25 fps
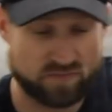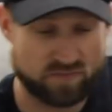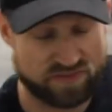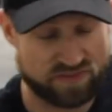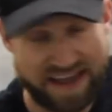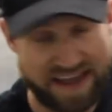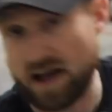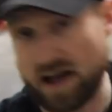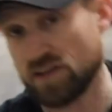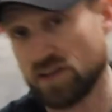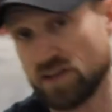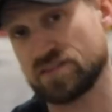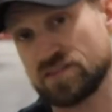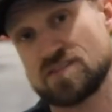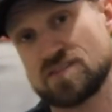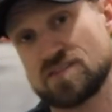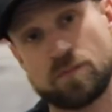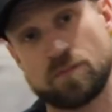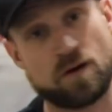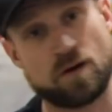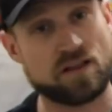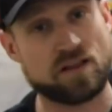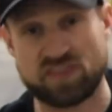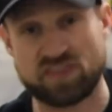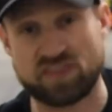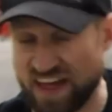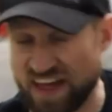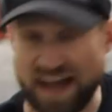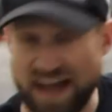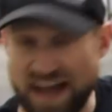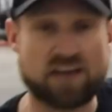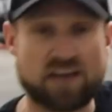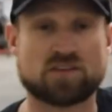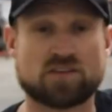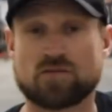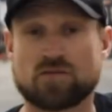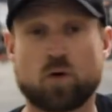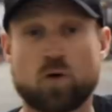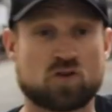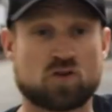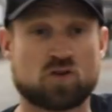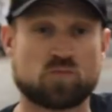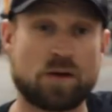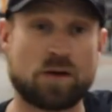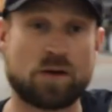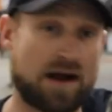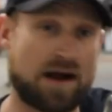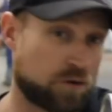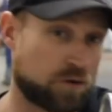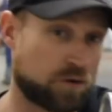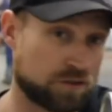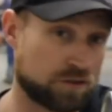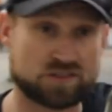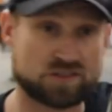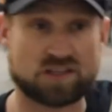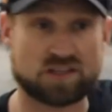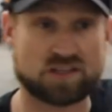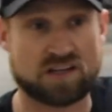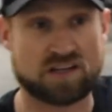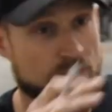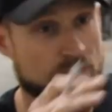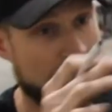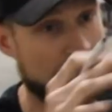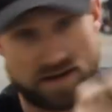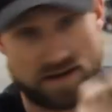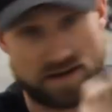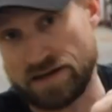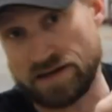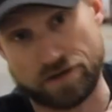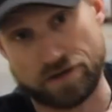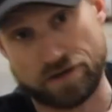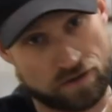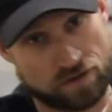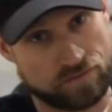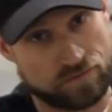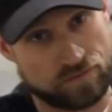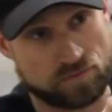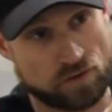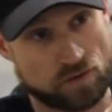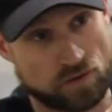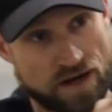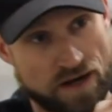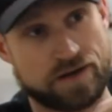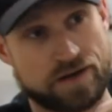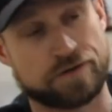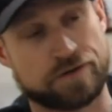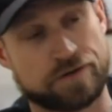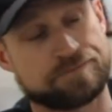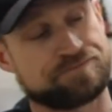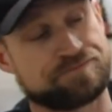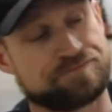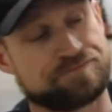thousands upon thousands of horsepowers come out of here right here.